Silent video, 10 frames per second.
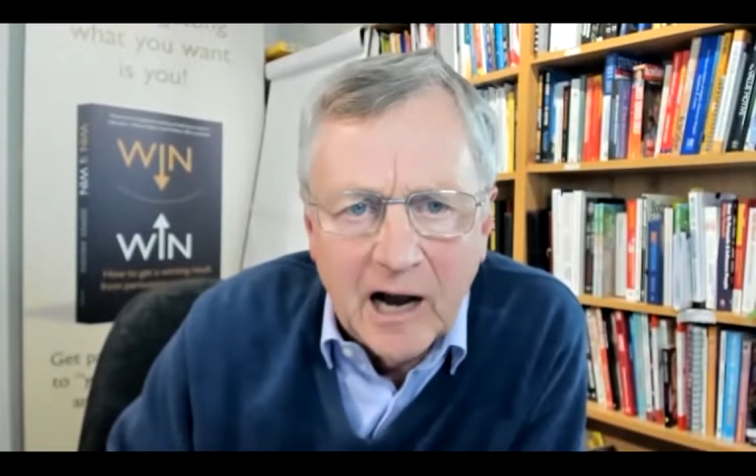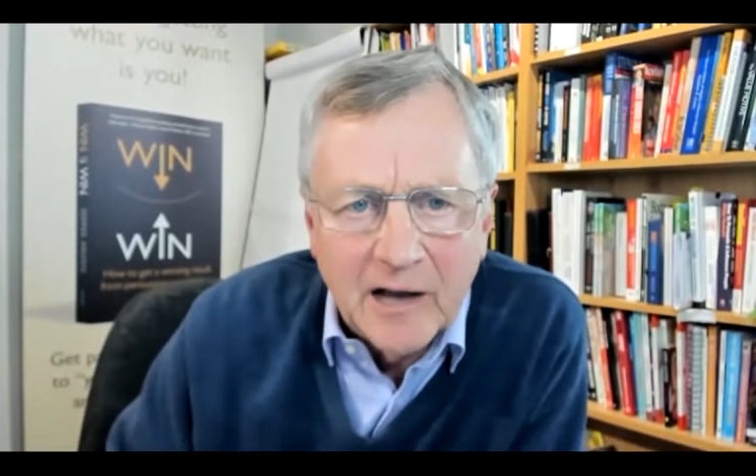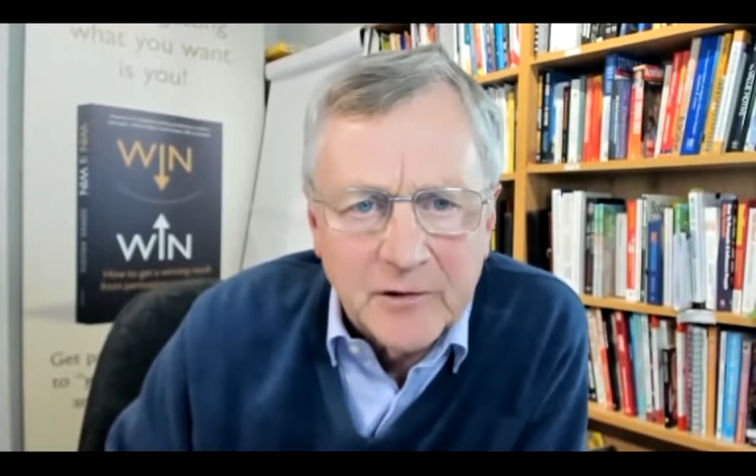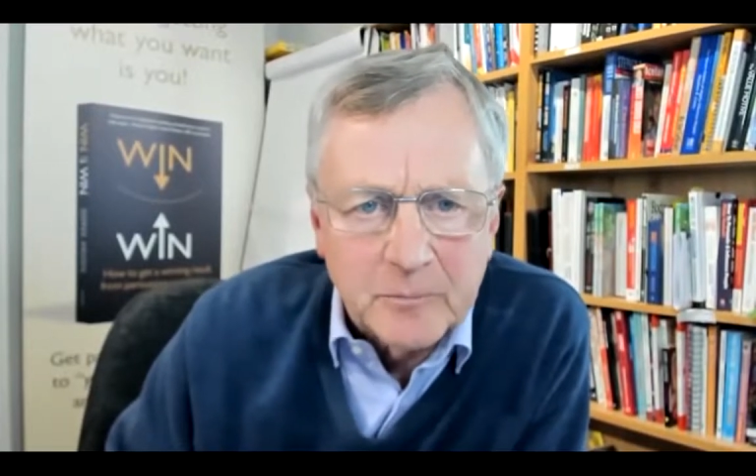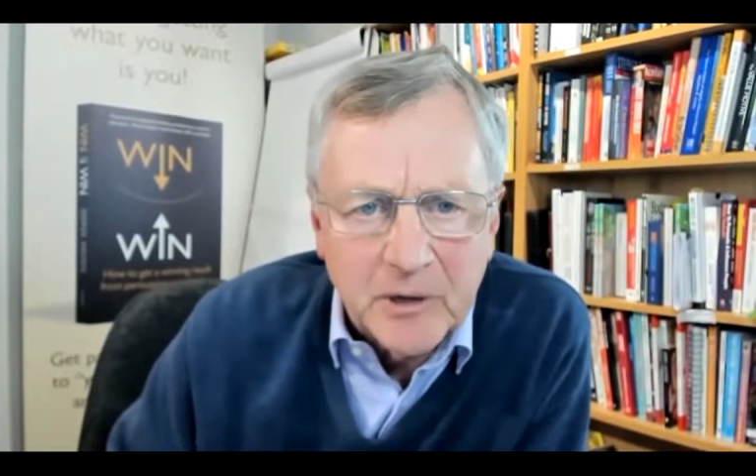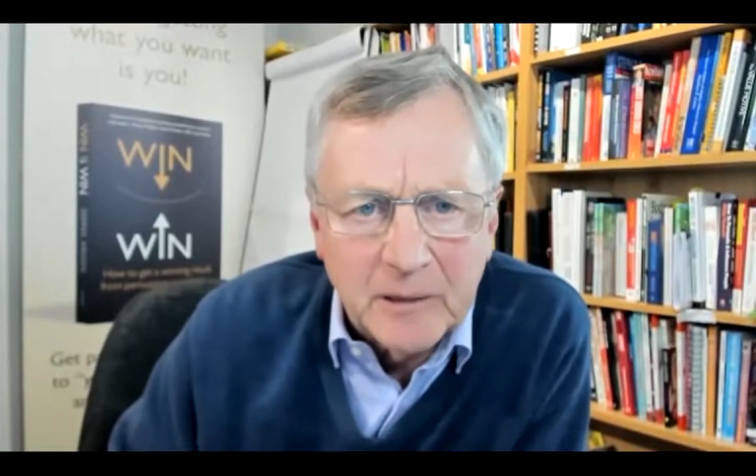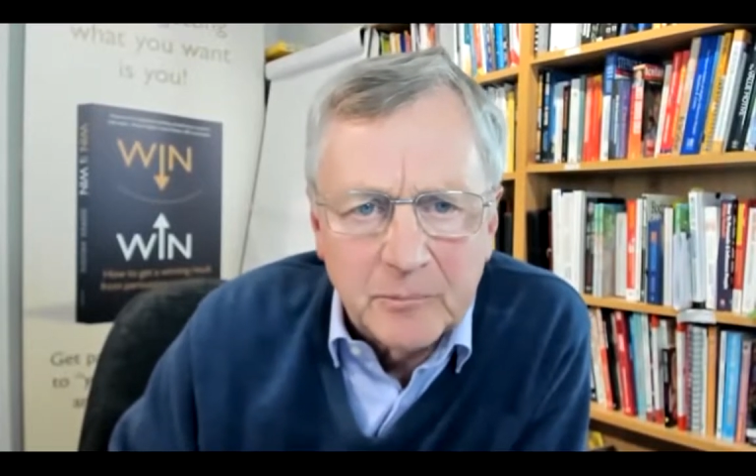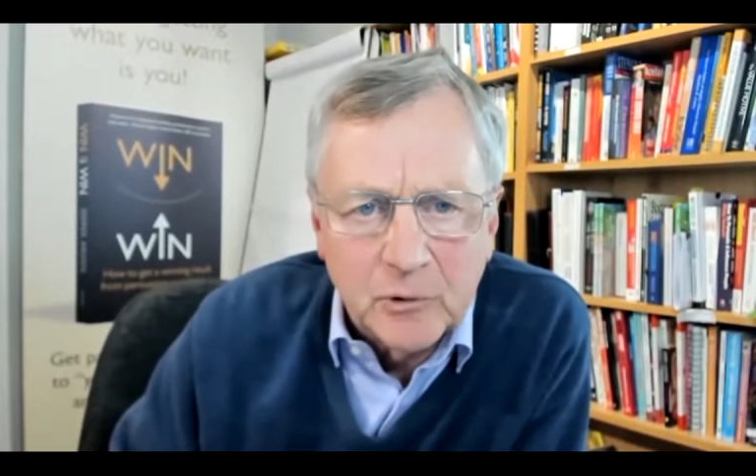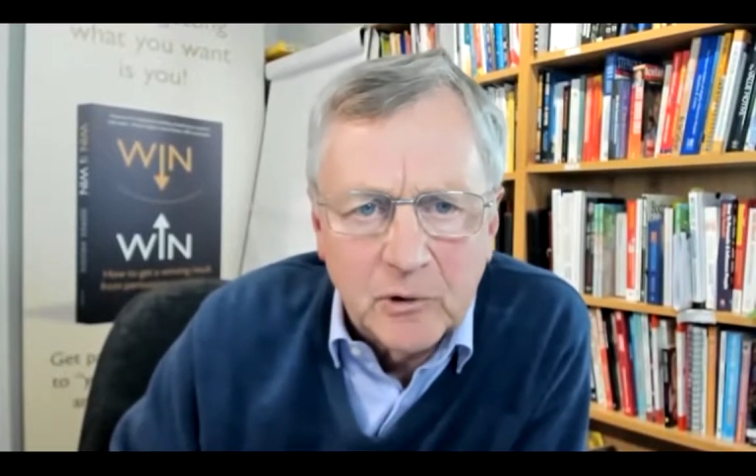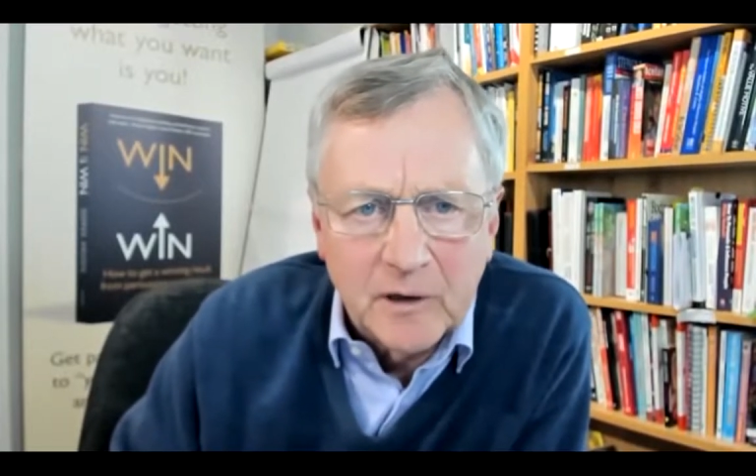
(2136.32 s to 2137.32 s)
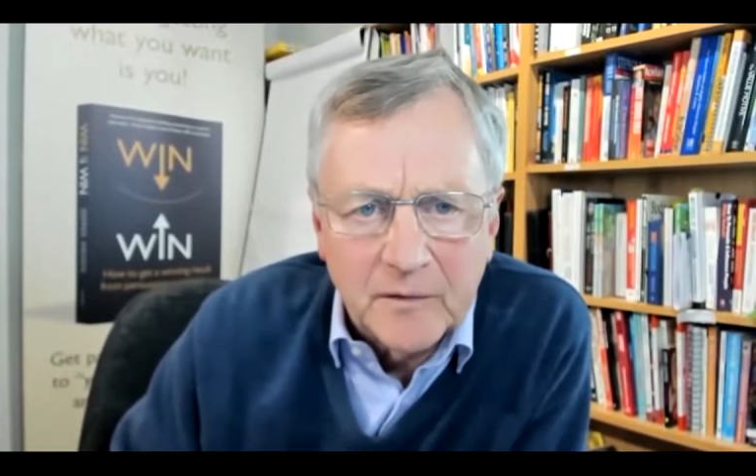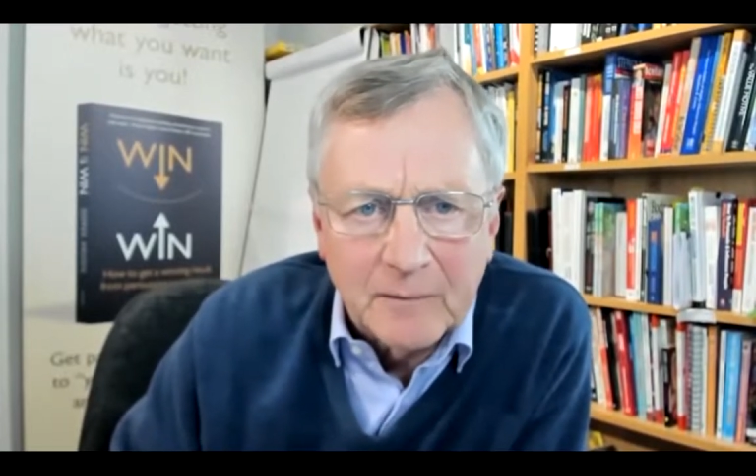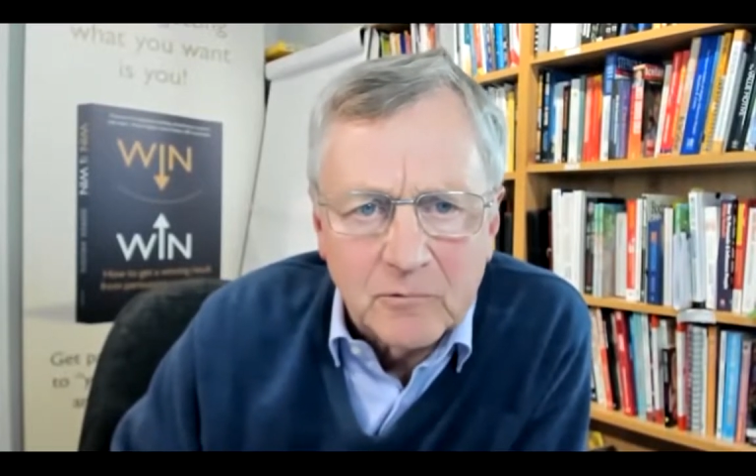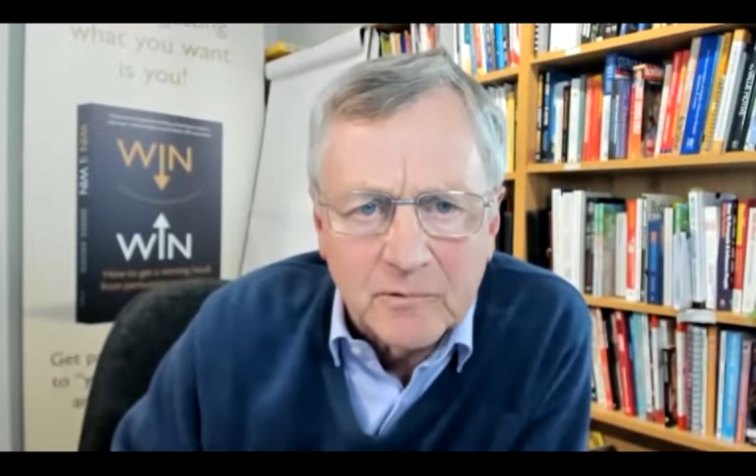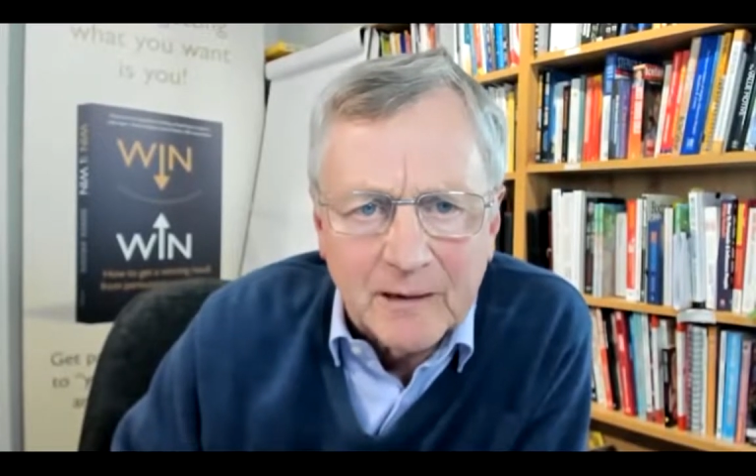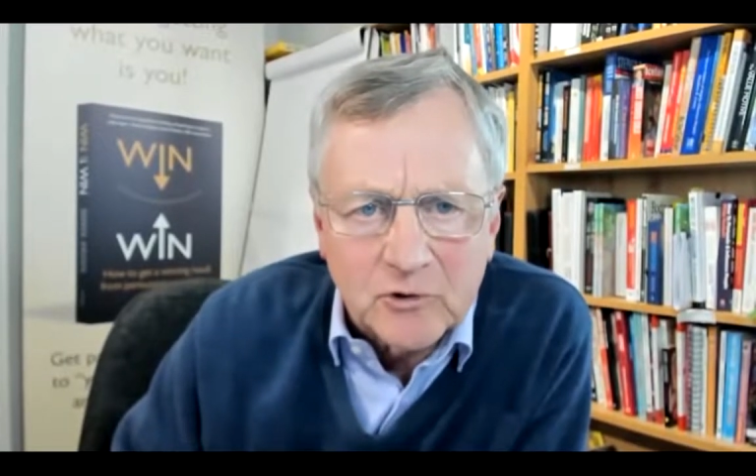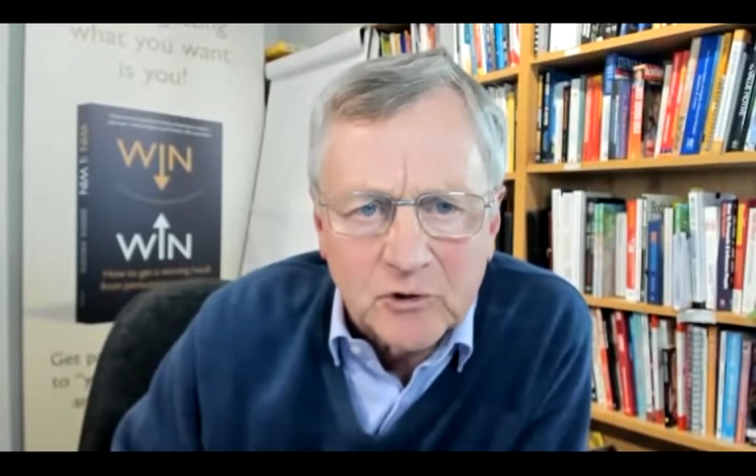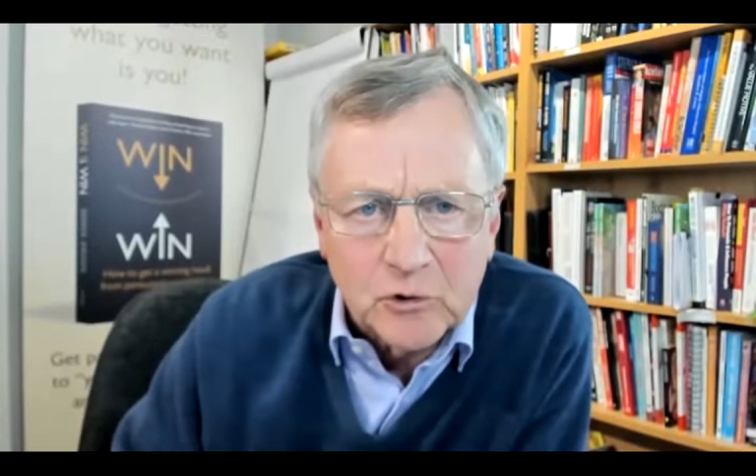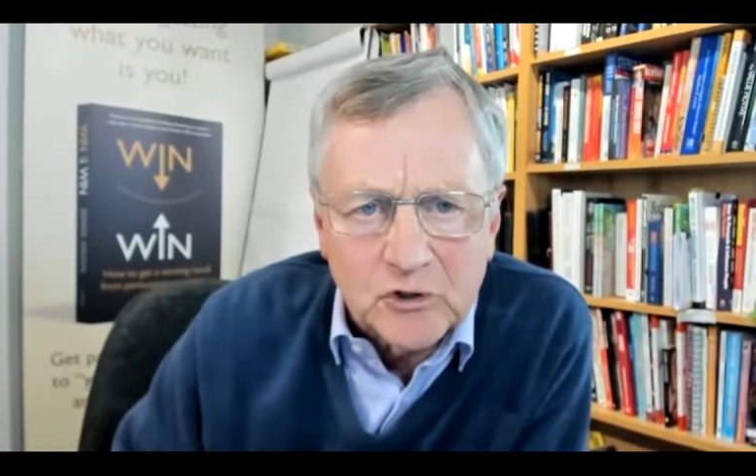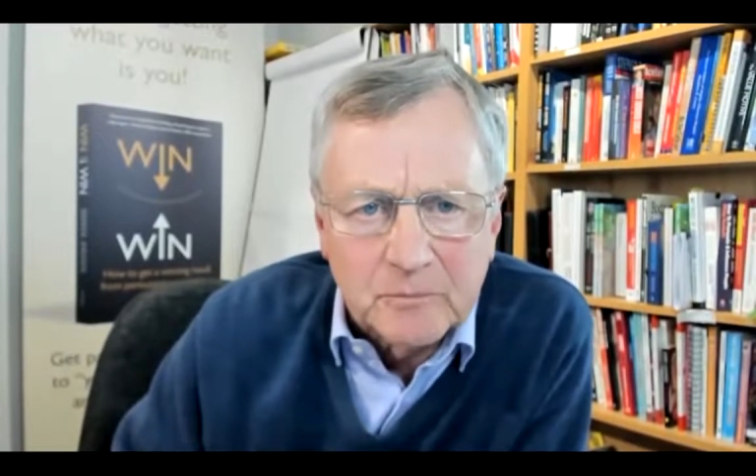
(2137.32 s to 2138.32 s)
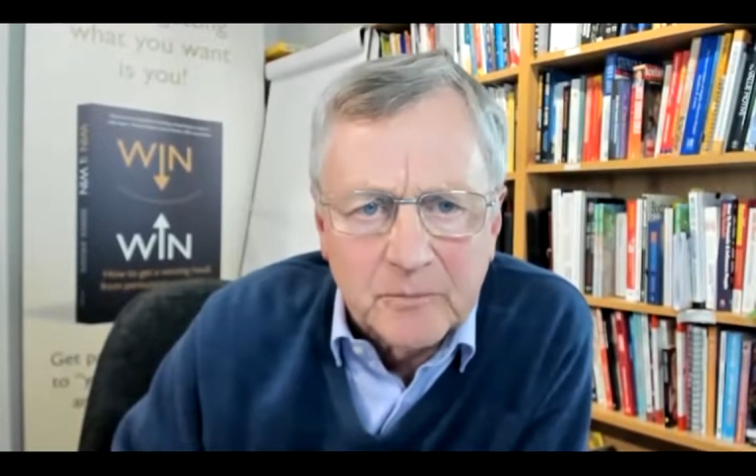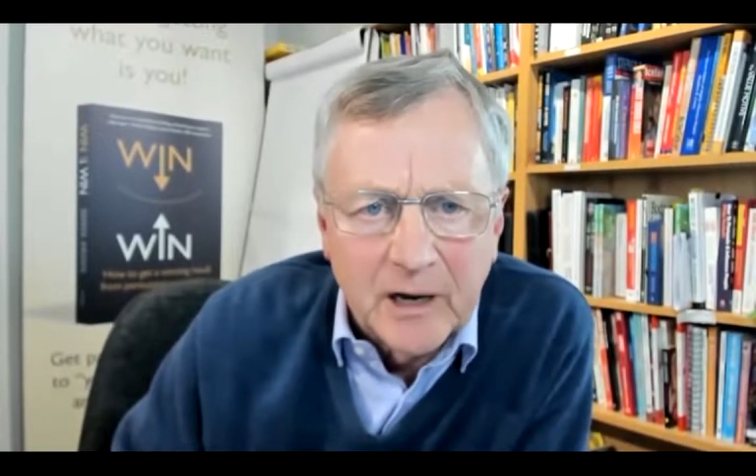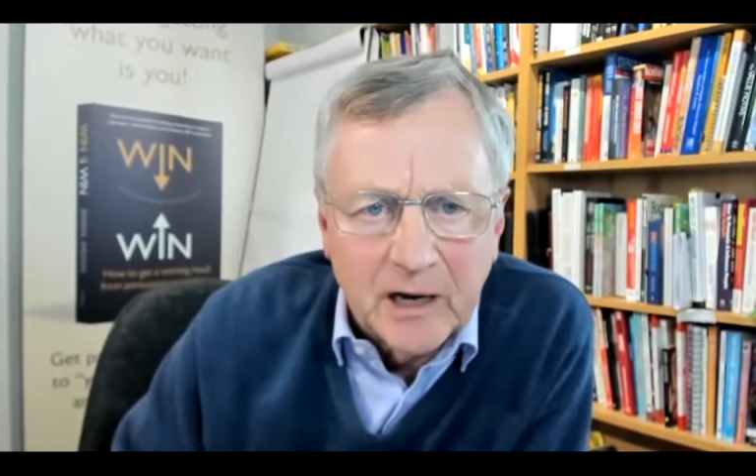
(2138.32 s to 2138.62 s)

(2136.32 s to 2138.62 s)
other people and that that was awesome